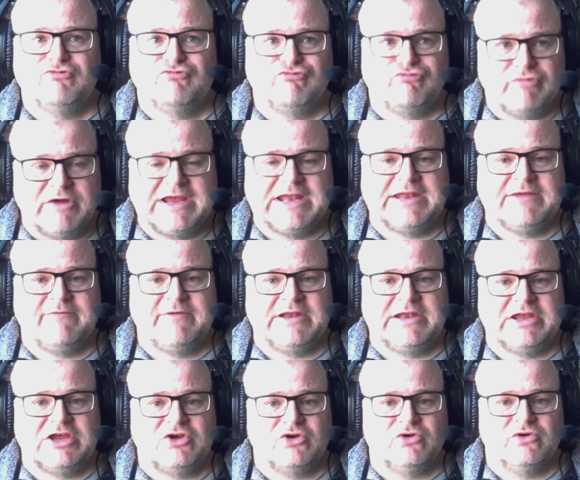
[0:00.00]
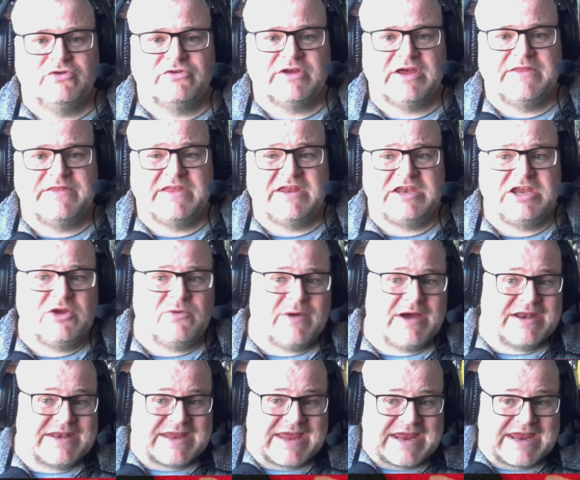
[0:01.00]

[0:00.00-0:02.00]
really, really good. And then you add